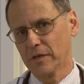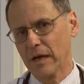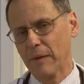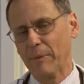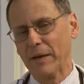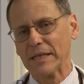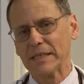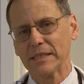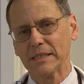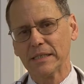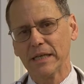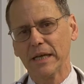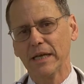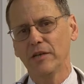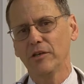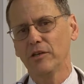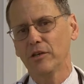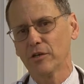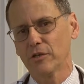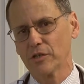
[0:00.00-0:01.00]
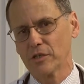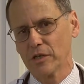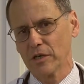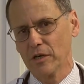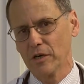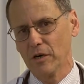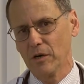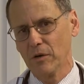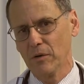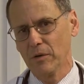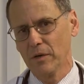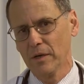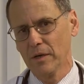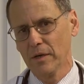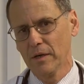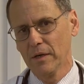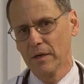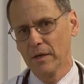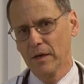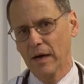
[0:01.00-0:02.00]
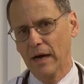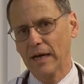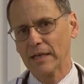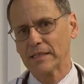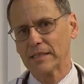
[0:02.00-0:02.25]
About 10 years ago, I